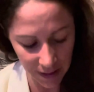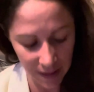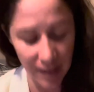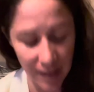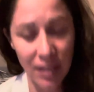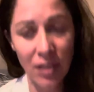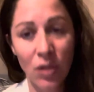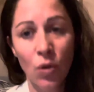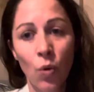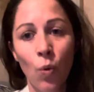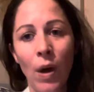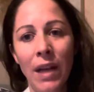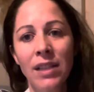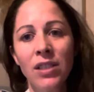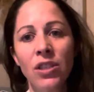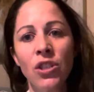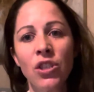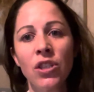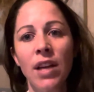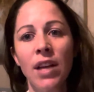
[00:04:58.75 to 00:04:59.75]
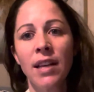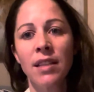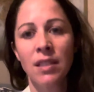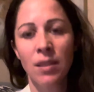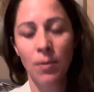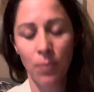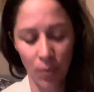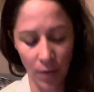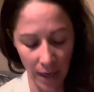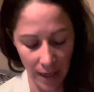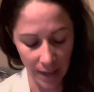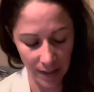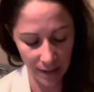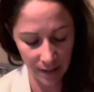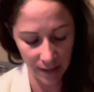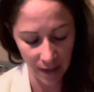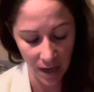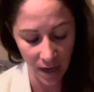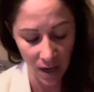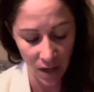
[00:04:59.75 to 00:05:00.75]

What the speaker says: to squelch and suppress